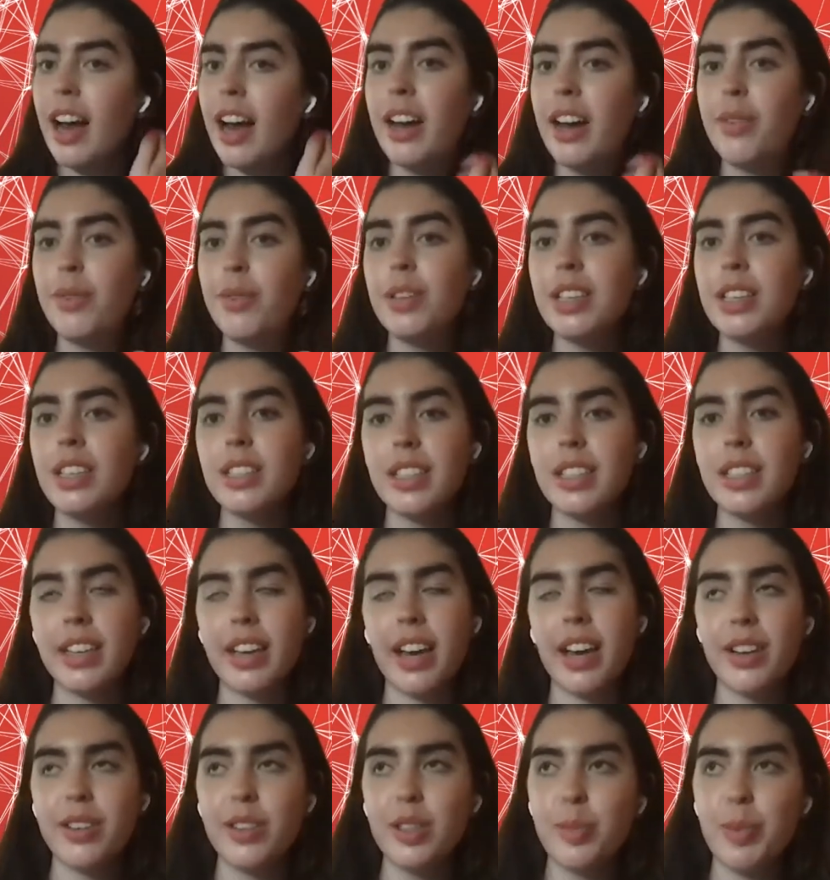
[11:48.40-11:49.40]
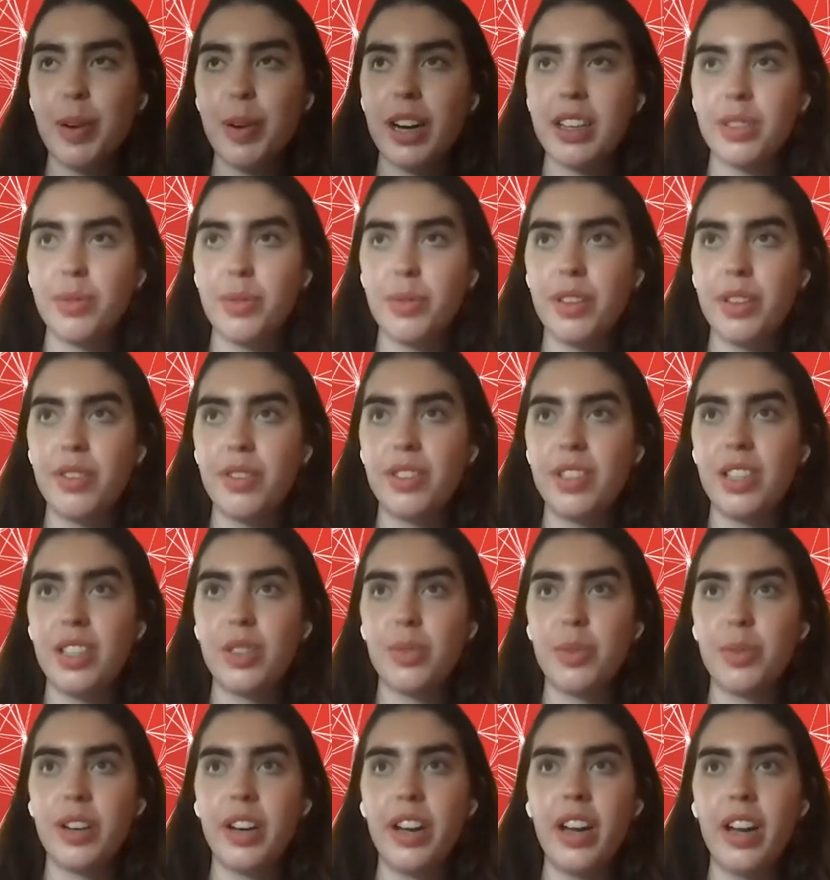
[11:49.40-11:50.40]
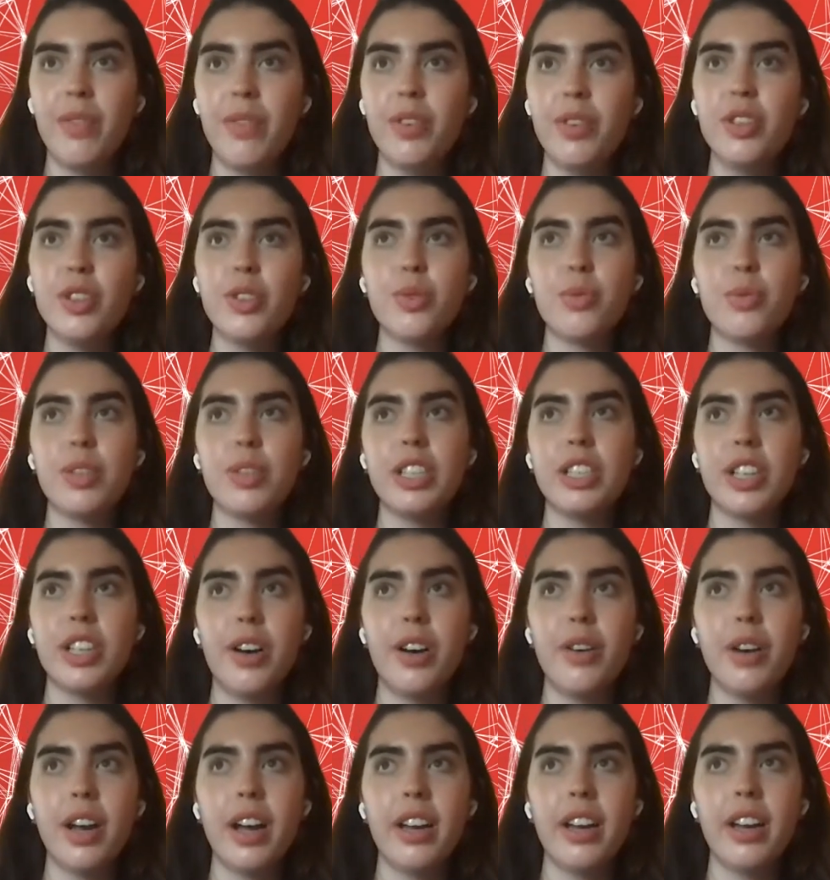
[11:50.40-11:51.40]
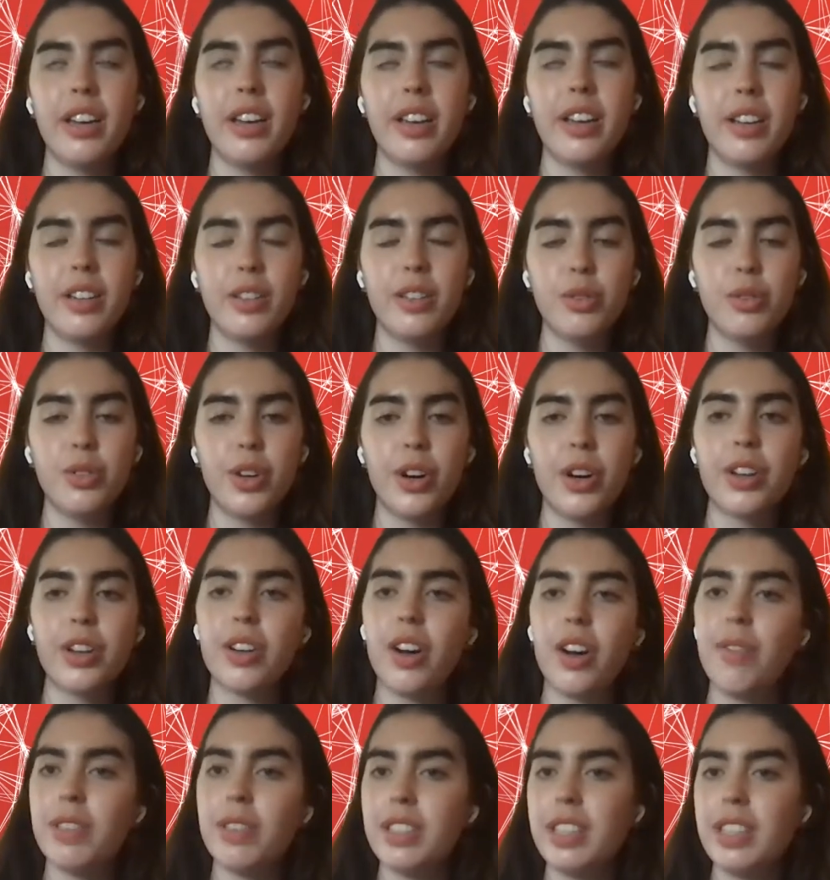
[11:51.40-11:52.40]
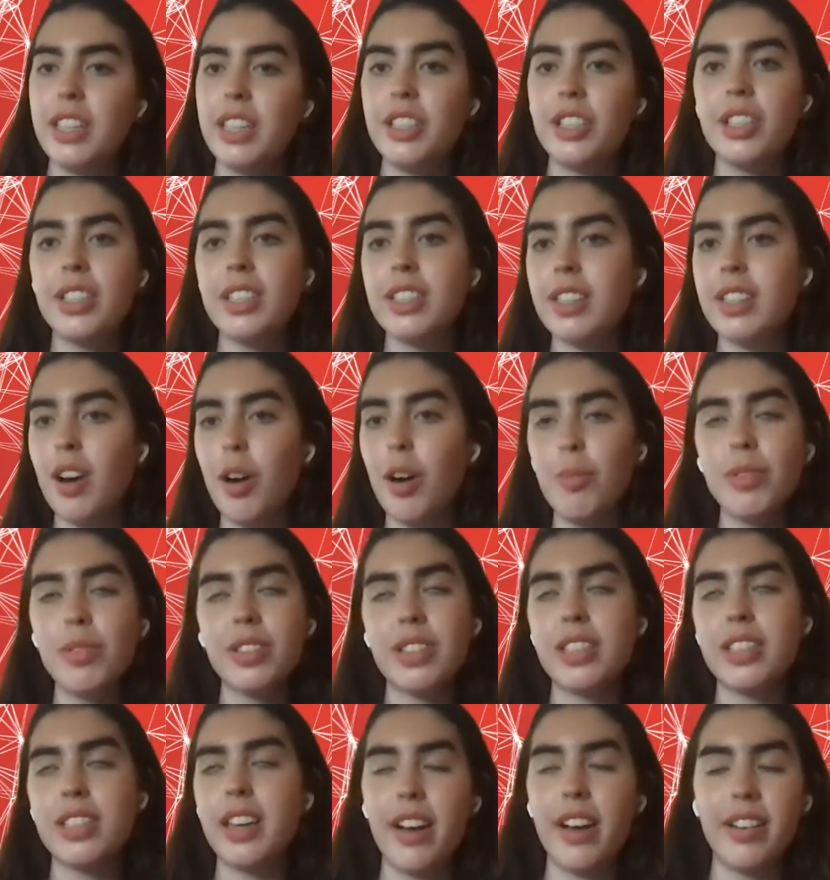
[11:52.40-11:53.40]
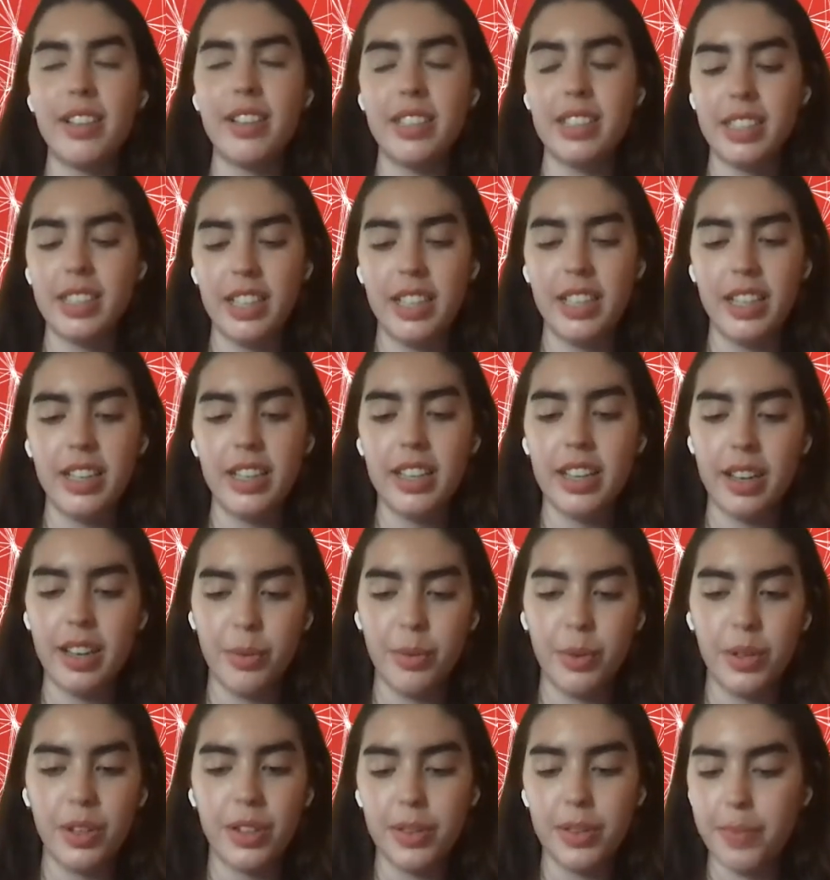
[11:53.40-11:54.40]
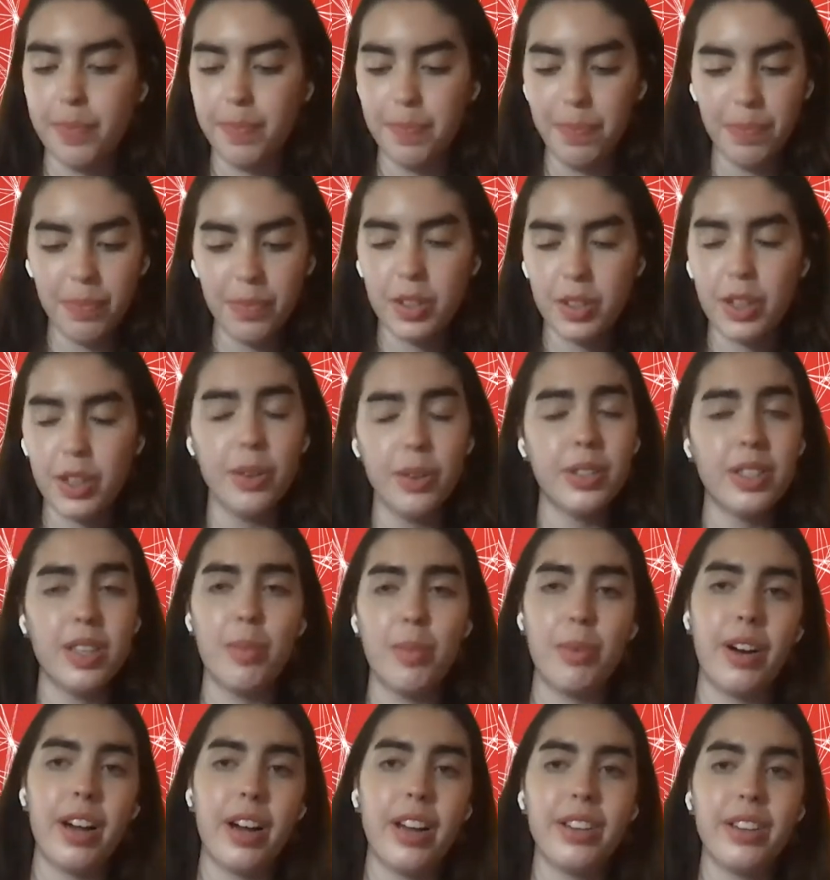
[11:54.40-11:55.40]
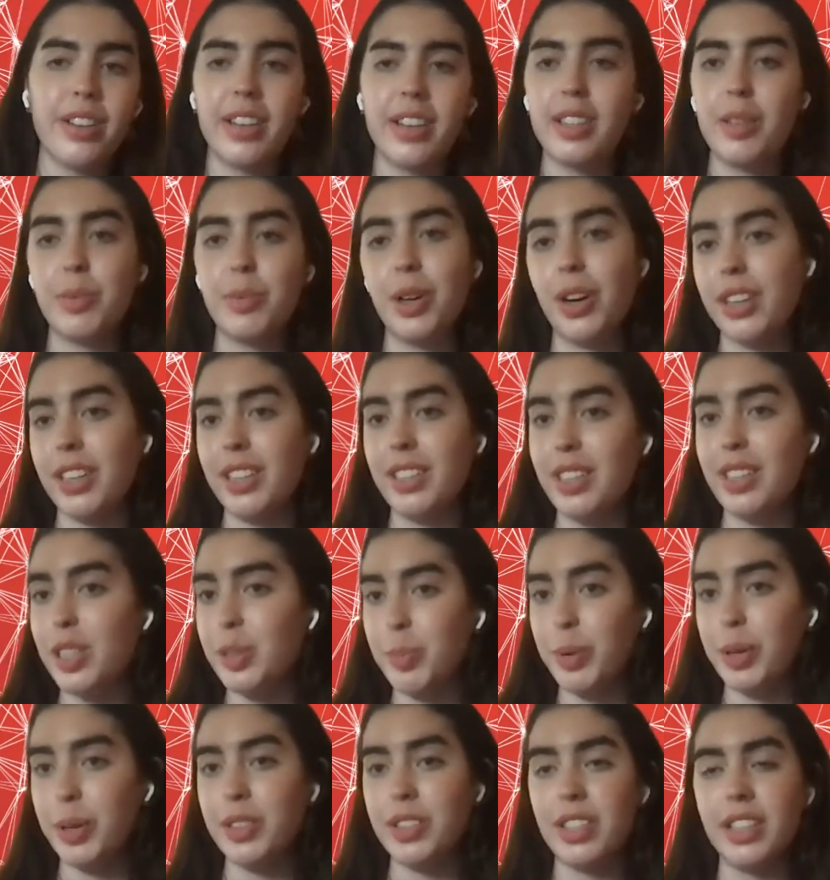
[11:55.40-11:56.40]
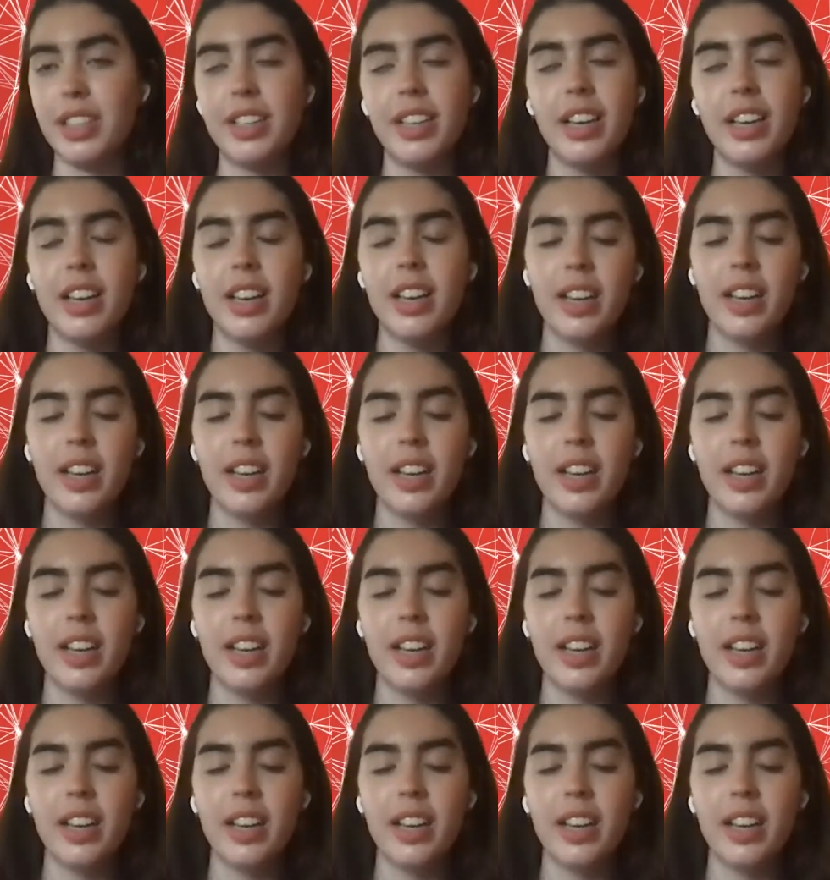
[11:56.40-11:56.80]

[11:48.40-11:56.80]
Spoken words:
And it really is, it kind of goes back to one of those things where if you just reach out and you start a conversation, almost guaranteed it will go somewhere and you'll end up talking to this person.